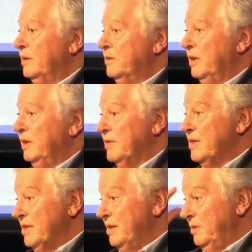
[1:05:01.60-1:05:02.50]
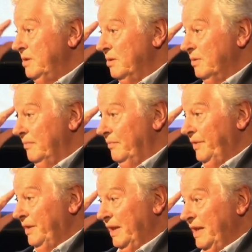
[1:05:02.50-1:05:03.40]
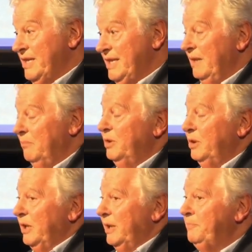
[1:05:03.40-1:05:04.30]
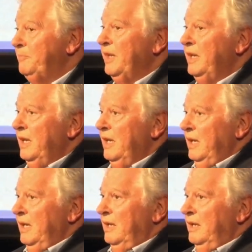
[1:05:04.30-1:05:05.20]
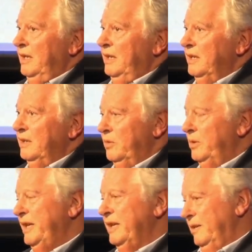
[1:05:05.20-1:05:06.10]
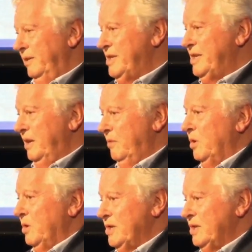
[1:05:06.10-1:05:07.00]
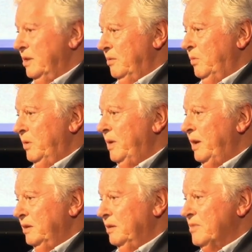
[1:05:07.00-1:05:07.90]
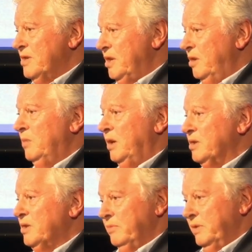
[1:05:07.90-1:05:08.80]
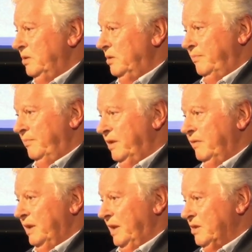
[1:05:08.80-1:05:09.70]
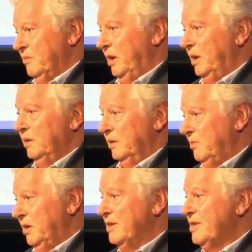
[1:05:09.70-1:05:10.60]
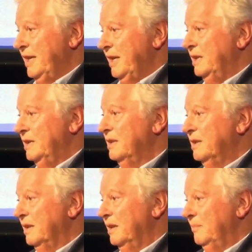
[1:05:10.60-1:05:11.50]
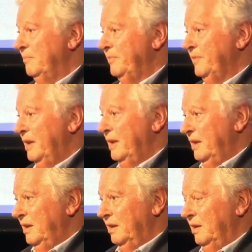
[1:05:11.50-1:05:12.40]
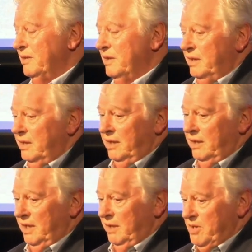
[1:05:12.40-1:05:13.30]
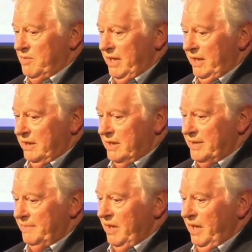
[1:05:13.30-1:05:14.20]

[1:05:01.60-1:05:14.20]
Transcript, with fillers: their drivers. So we took Alesi and Berger the ridiculous thing was that we paid them so much, we could have given that to Michael, he might have stayed. Um, you know, it, it, it, was madness.